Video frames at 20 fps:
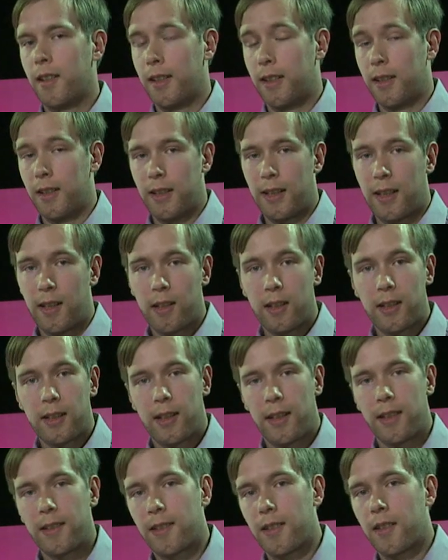In the other
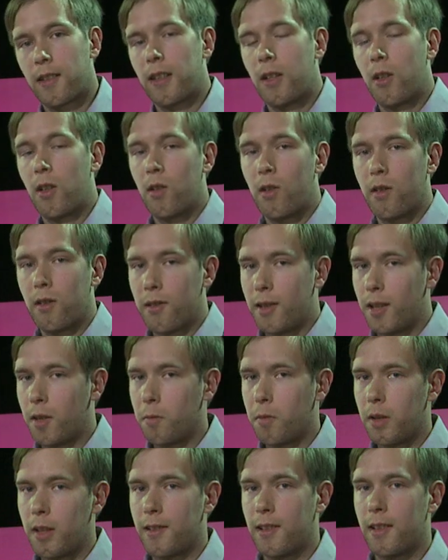case, there are
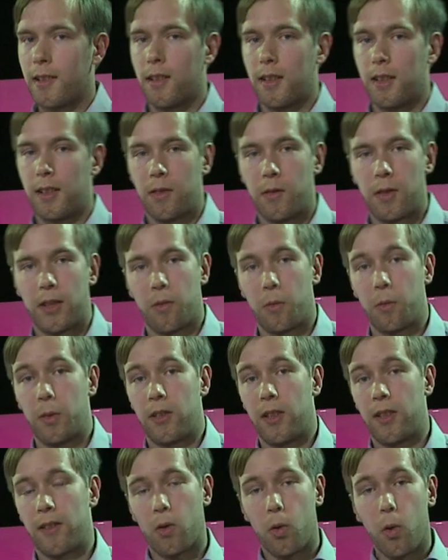some investment
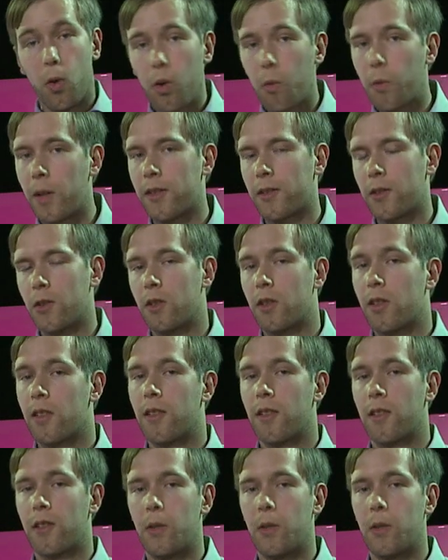which is always good.